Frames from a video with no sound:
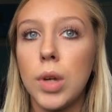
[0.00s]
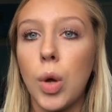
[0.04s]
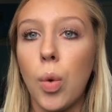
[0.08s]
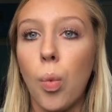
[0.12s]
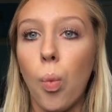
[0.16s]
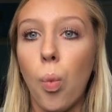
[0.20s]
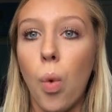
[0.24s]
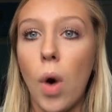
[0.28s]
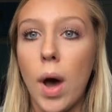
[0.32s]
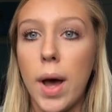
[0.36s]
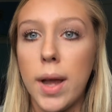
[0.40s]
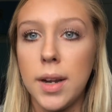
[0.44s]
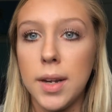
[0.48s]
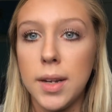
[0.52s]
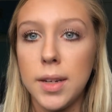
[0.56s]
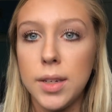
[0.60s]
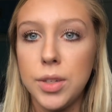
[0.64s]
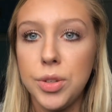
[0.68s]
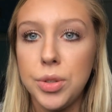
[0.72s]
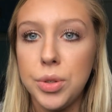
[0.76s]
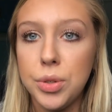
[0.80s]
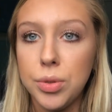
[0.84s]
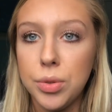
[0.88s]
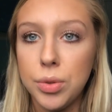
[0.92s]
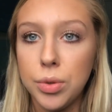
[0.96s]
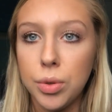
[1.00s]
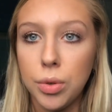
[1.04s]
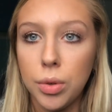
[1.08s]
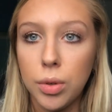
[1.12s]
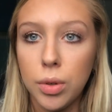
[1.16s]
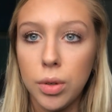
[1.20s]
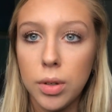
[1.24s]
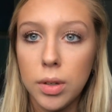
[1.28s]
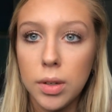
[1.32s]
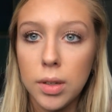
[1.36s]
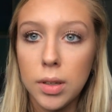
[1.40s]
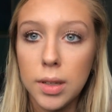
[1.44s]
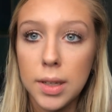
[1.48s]
wanted to
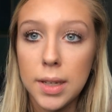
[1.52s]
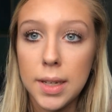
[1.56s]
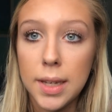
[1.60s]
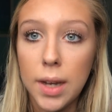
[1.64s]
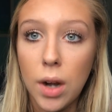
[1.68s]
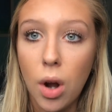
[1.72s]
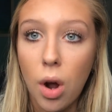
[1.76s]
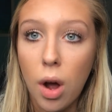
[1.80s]
get